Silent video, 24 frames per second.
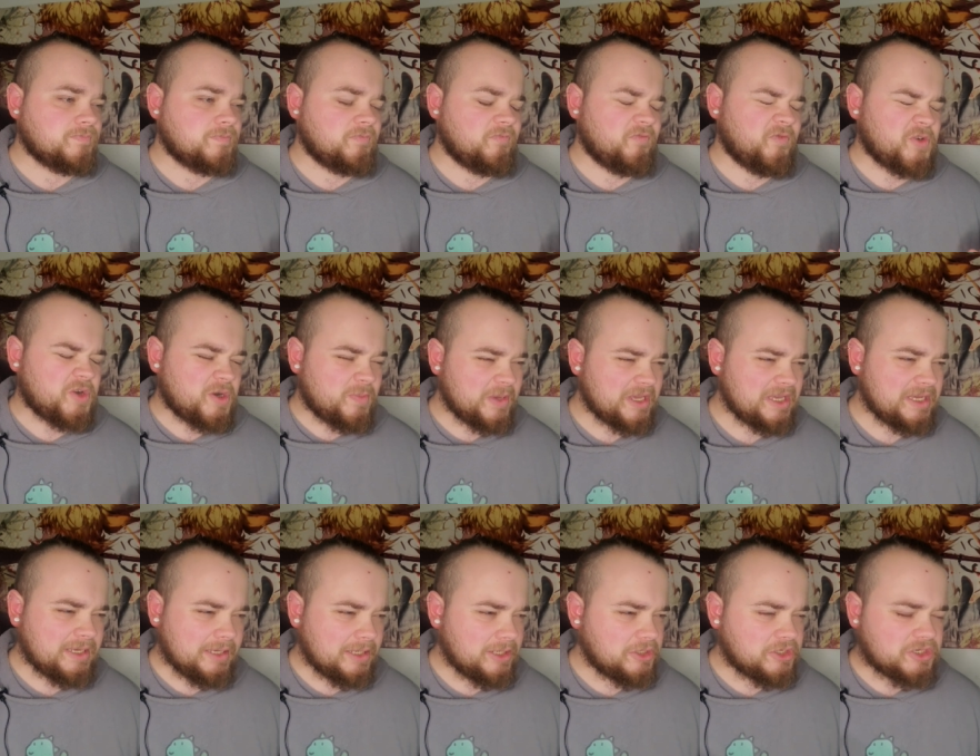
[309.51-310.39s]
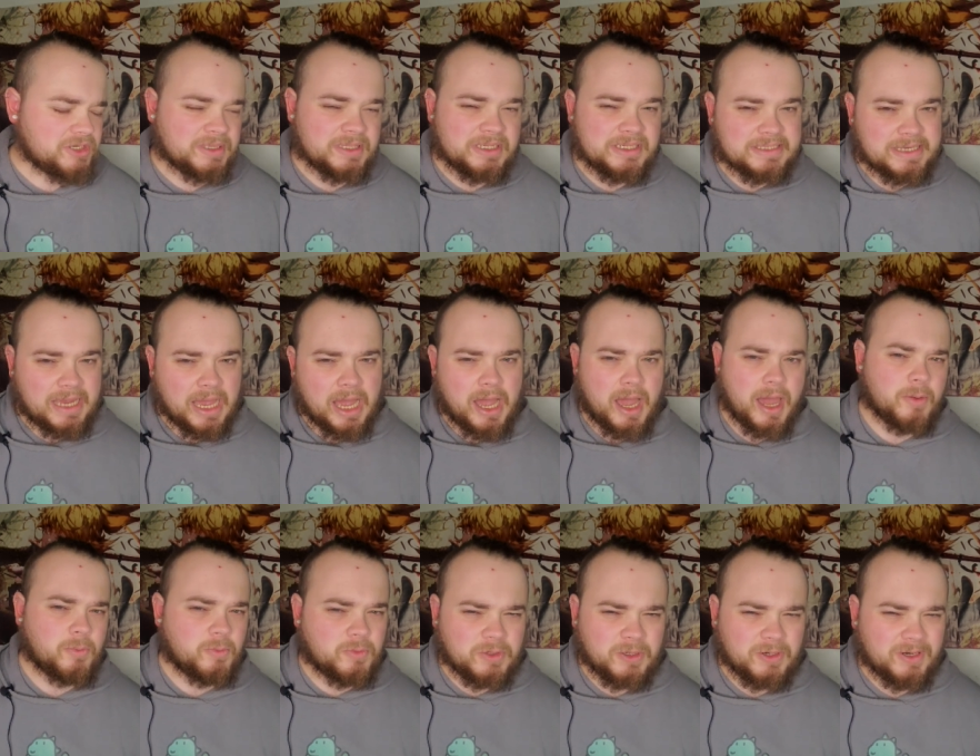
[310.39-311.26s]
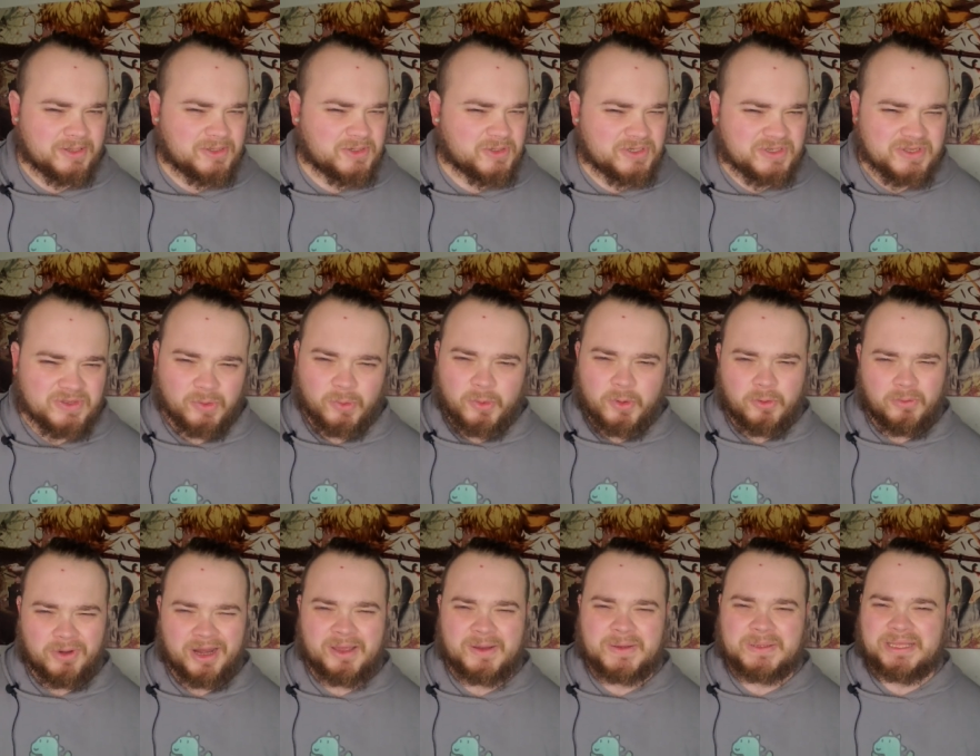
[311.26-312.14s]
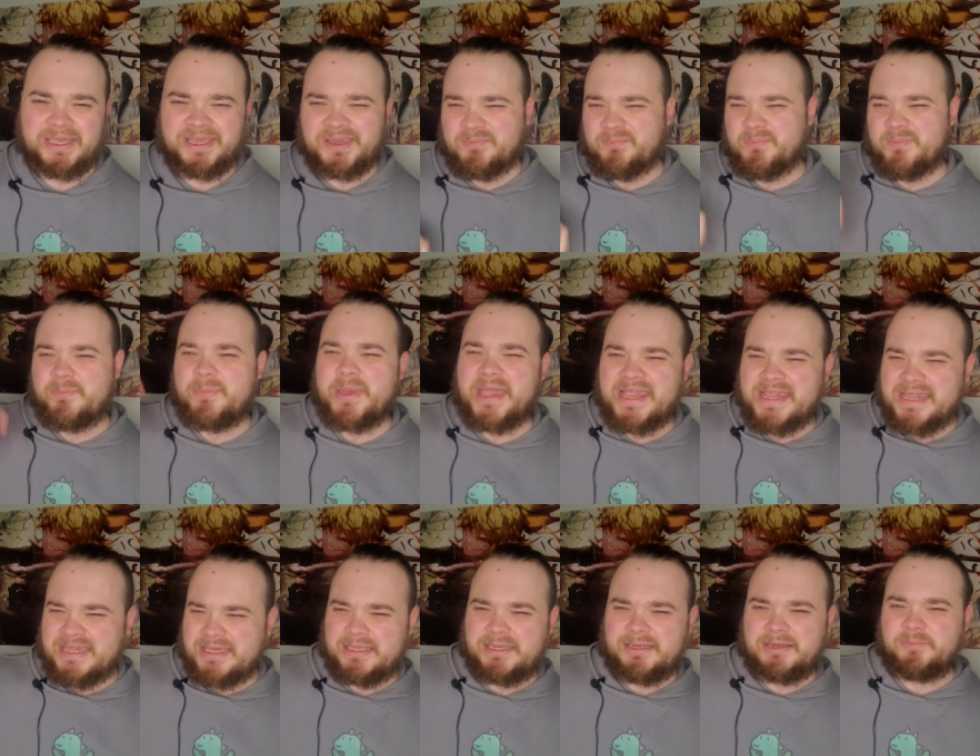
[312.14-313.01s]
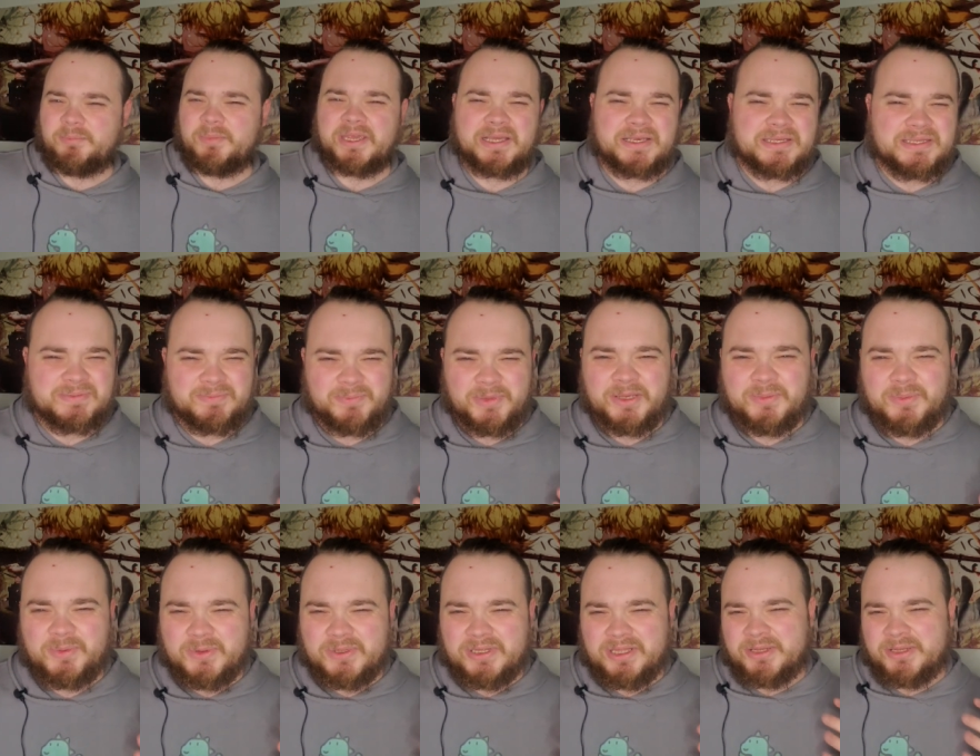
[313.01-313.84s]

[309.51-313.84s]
Verbiage and these hot words are just thrown around like banned because people